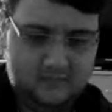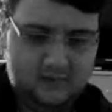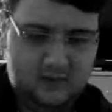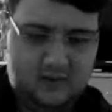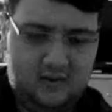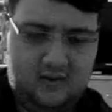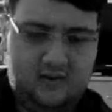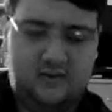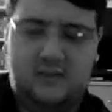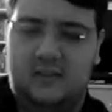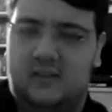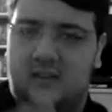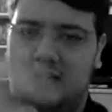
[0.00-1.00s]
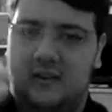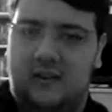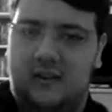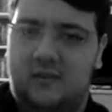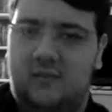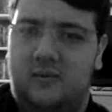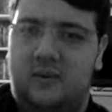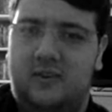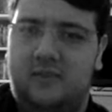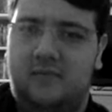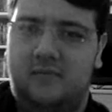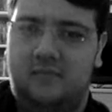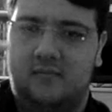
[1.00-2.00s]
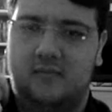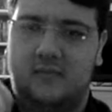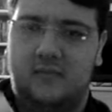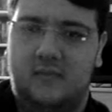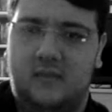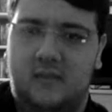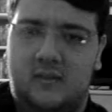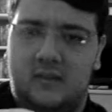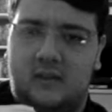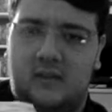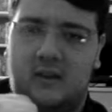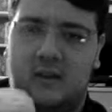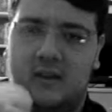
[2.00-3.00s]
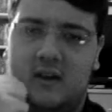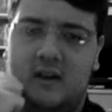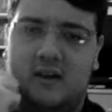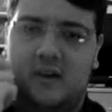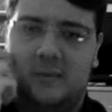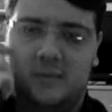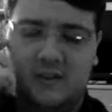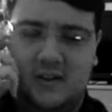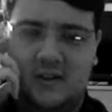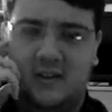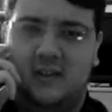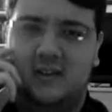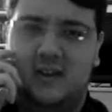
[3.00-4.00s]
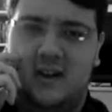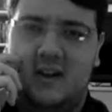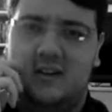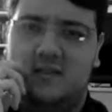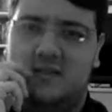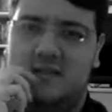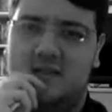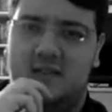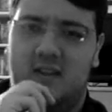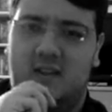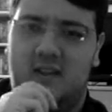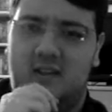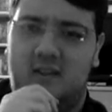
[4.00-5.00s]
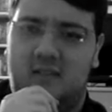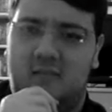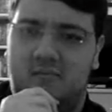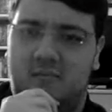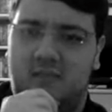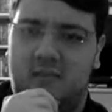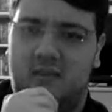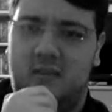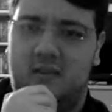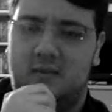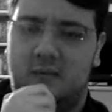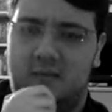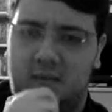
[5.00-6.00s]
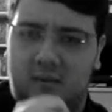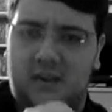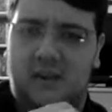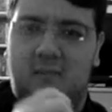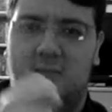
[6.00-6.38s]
And the second one, I kept seeing online that that the movie was getting